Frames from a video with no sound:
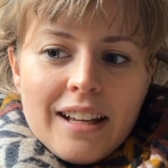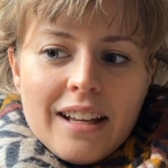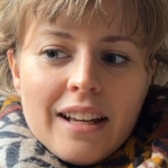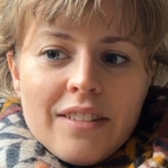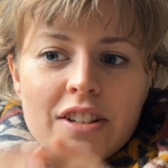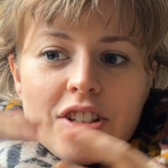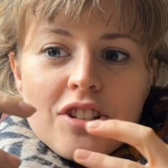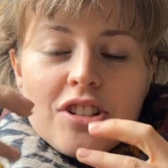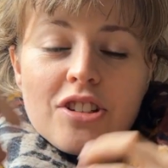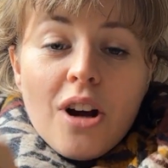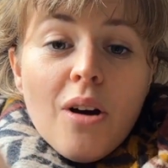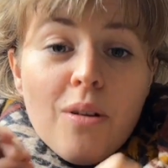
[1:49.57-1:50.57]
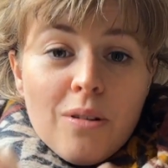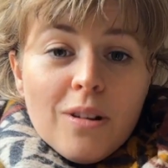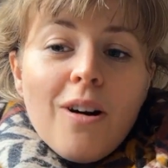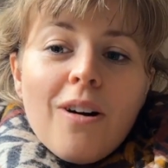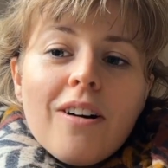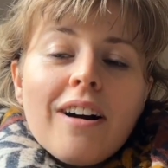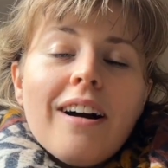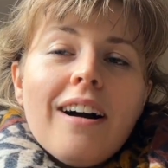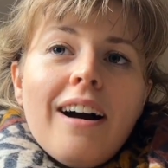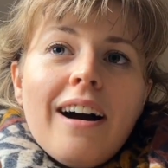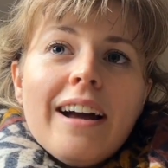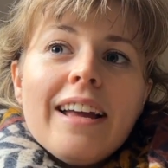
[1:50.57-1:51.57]
for so long
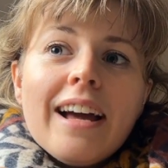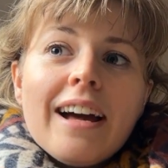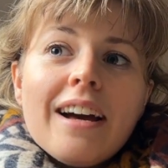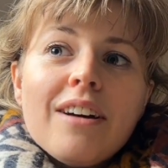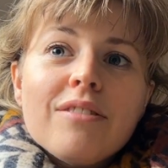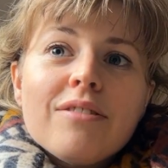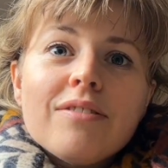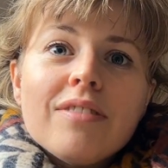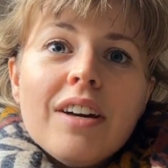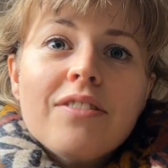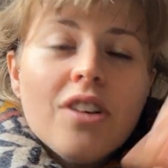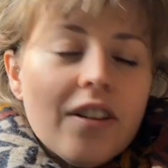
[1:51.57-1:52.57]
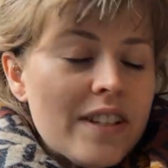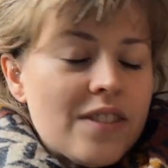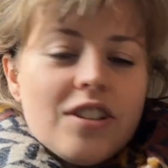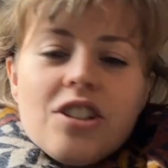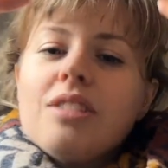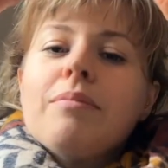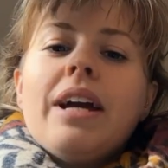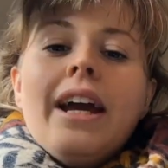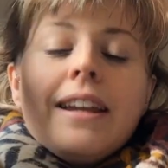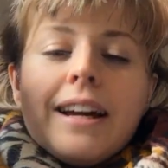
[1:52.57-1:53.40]
I've got this vision in my head.